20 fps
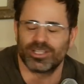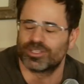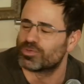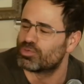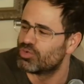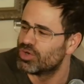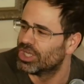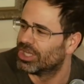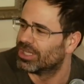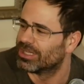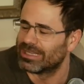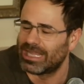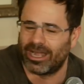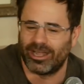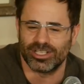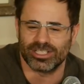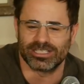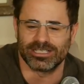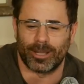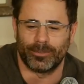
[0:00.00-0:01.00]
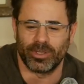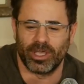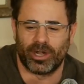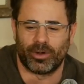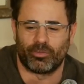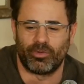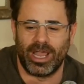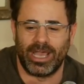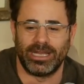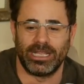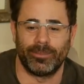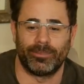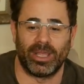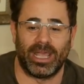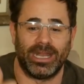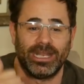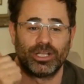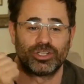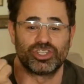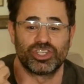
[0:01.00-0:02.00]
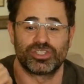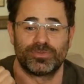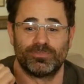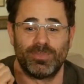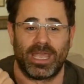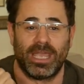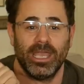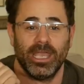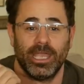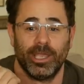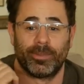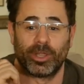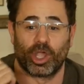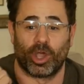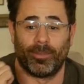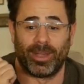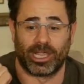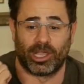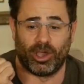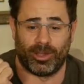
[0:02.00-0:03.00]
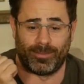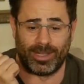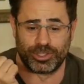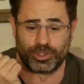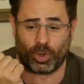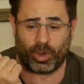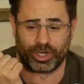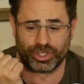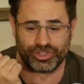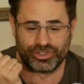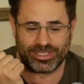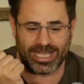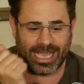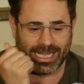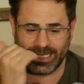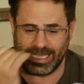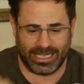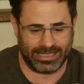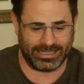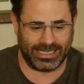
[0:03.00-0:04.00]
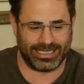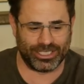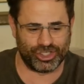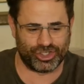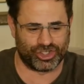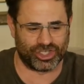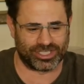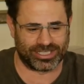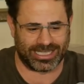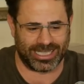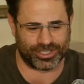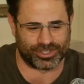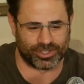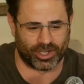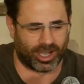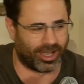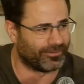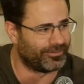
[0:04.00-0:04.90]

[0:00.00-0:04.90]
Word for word: It's real hilarious because I'll be on a rant. He'll be, and he'll just, he'll be like, oh my God, my daughter's dead. And then he just gets yeah.